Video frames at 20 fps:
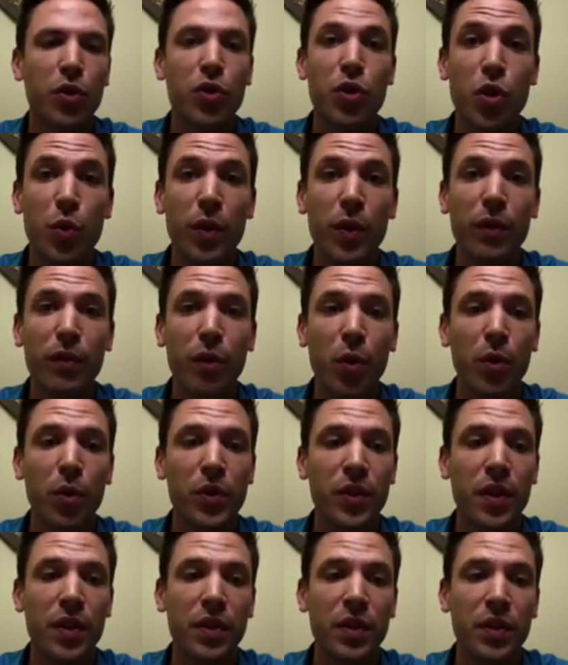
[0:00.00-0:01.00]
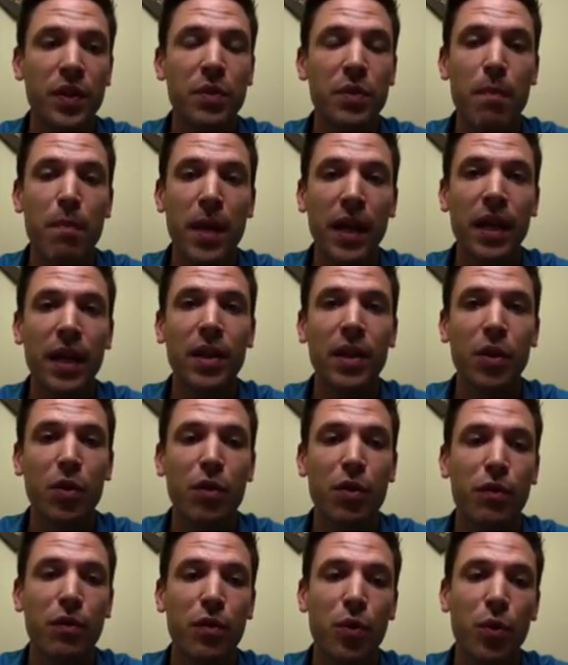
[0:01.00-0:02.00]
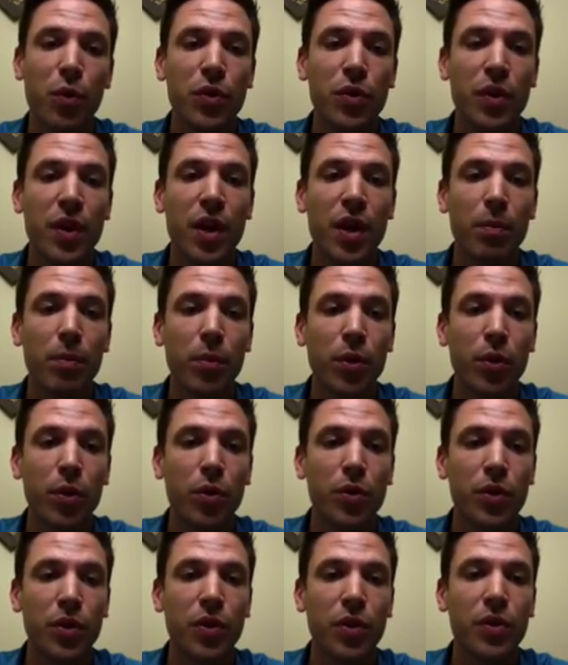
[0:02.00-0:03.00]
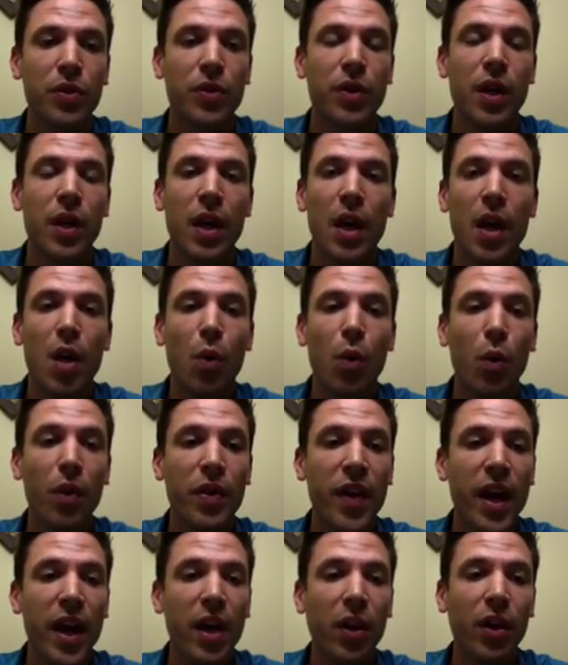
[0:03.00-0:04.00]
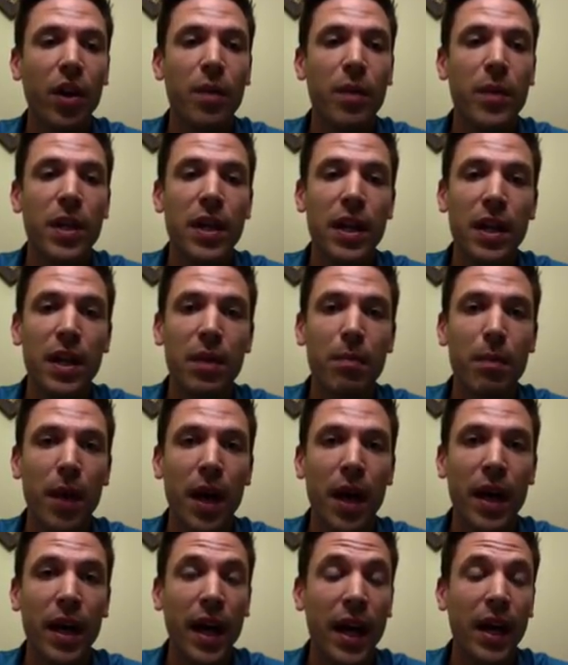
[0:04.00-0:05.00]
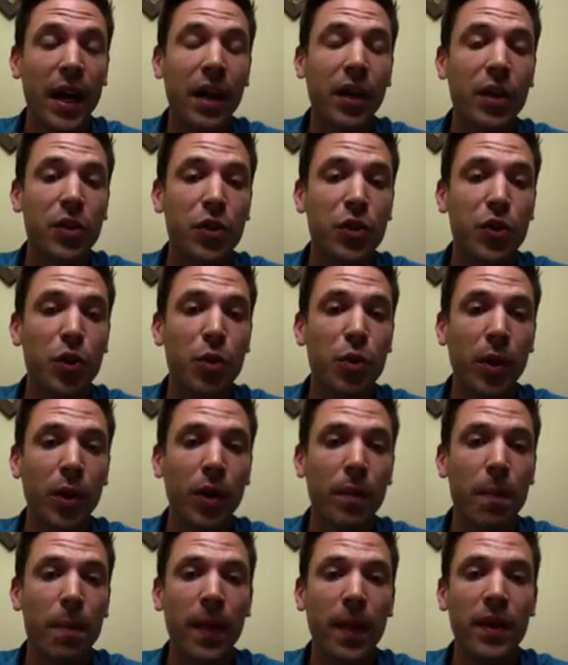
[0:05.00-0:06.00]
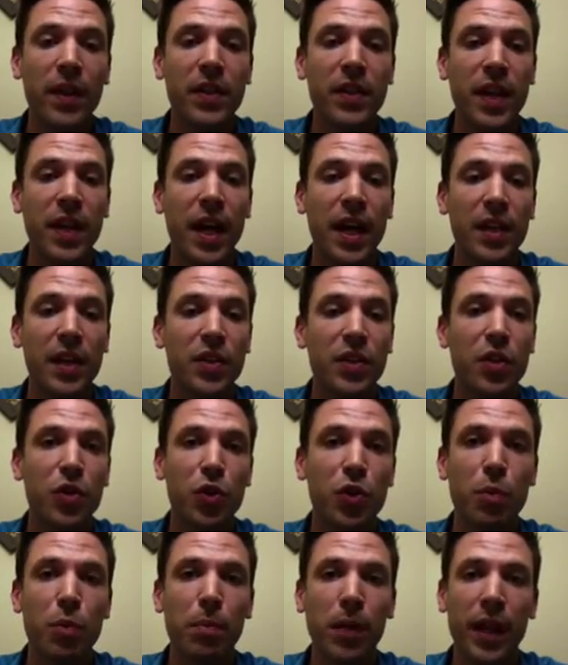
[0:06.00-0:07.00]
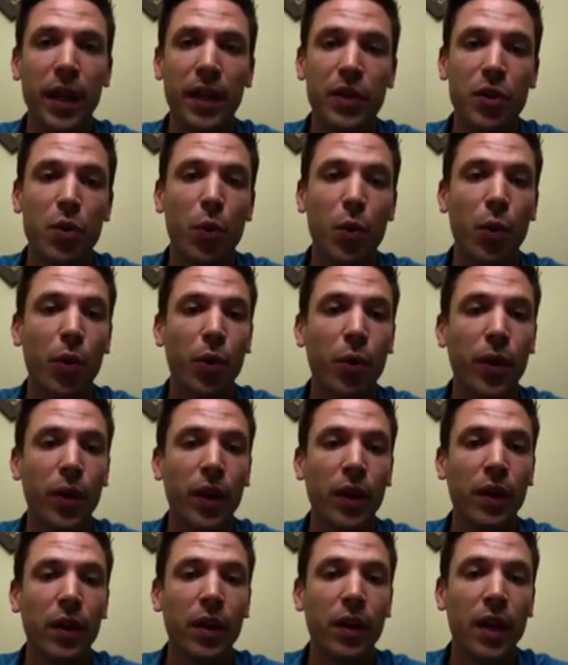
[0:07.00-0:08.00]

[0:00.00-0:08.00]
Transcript: doing photosynthesis, making their own food, so they are producers. Well, they are going to be eaten by a consumer, in this case zooplankton or krill.